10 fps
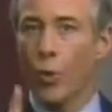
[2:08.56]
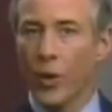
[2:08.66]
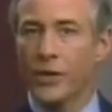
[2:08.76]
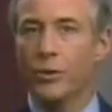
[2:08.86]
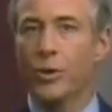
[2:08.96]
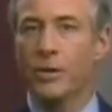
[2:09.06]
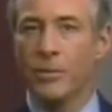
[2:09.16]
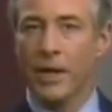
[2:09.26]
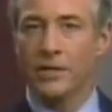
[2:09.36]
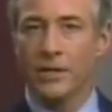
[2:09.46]
week to week
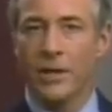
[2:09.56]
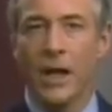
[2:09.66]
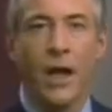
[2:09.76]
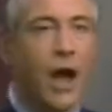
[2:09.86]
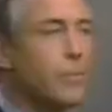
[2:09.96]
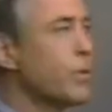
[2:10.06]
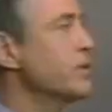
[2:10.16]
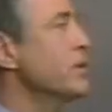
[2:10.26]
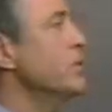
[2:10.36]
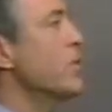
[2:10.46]
basis. A
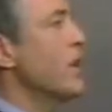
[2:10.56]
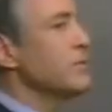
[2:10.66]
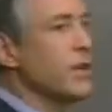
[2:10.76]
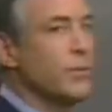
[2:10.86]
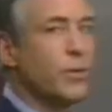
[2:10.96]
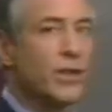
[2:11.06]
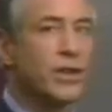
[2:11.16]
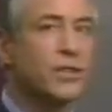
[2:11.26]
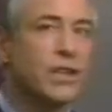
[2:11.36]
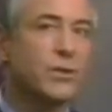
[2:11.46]
person who comes up with a
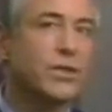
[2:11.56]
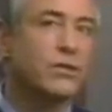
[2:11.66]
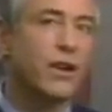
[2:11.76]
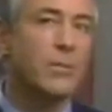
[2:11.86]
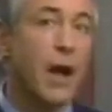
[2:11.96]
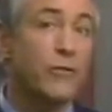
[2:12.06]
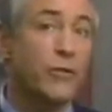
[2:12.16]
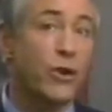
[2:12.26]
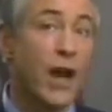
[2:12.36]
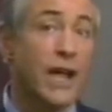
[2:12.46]
continuous stream
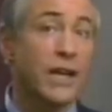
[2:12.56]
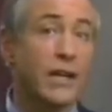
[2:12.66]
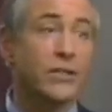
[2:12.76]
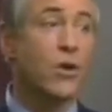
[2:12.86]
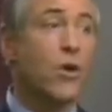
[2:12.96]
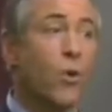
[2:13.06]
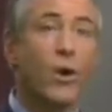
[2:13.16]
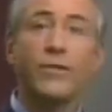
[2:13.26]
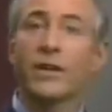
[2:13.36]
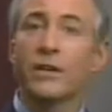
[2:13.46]
of good ideas or
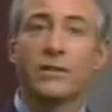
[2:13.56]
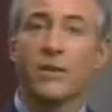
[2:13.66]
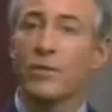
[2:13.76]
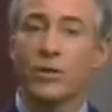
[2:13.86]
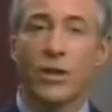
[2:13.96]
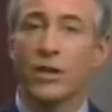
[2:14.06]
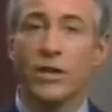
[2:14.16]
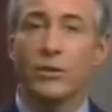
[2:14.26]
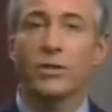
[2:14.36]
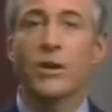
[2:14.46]
even a continu-
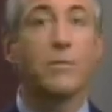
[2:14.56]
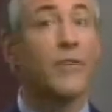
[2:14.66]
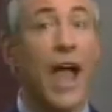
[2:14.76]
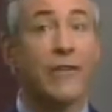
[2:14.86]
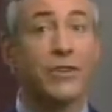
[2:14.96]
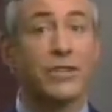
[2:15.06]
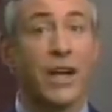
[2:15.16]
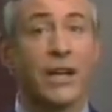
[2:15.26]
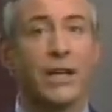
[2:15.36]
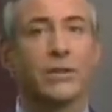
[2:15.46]
continuous stream of average
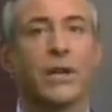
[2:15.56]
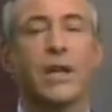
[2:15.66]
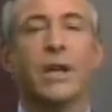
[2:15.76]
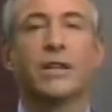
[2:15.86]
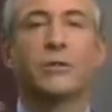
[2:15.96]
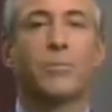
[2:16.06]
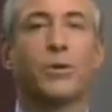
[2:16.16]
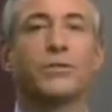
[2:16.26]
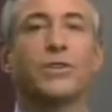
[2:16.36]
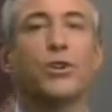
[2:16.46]
ideas is a
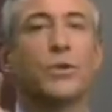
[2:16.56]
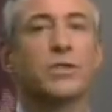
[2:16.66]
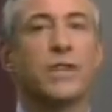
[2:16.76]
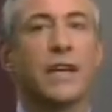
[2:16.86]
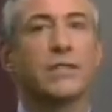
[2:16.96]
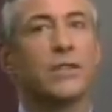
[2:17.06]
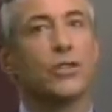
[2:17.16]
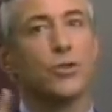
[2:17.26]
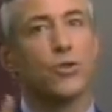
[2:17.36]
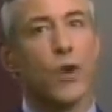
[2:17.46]
person who is
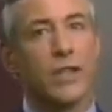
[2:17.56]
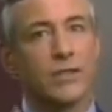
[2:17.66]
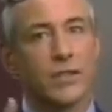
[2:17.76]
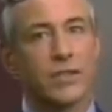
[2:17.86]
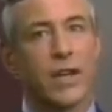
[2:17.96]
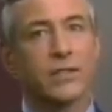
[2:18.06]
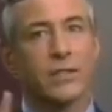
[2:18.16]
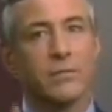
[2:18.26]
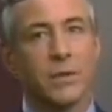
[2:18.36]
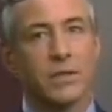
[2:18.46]
destined to great success
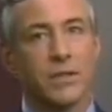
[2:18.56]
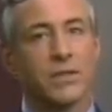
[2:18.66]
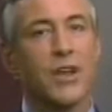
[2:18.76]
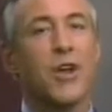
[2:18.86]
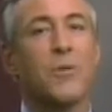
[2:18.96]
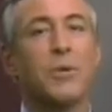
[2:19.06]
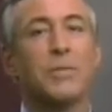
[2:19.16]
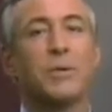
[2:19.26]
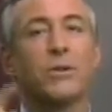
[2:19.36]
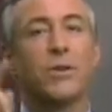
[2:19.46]
in business.
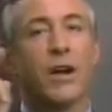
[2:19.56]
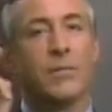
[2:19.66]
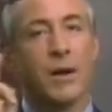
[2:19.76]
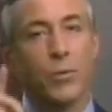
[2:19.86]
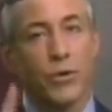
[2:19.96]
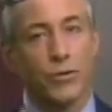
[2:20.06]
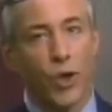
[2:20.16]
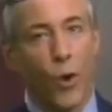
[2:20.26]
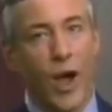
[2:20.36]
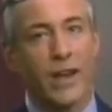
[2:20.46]
People who come up with
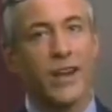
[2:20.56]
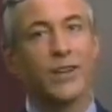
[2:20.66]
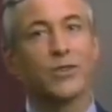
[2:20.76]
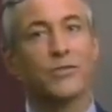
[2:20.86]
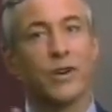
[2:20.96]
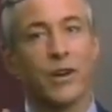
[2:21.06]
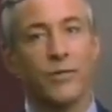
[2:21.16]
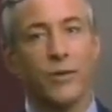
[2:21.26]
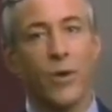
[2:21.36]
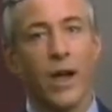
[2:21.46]
no ideas or very
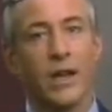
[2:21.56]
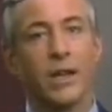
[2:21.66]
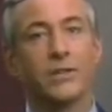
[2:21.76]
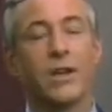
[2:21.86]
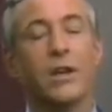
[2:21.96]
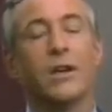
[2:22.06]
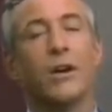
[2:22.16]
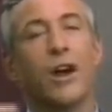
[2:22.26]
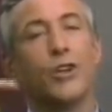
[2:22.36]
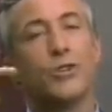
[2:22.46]
few ideas
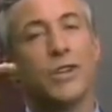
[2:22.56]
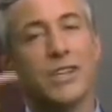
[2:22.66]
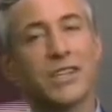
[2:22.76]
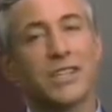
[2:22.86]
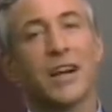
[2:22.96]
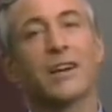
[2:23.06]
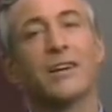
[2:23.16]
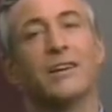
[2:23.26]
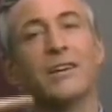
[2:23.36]
are usually stuck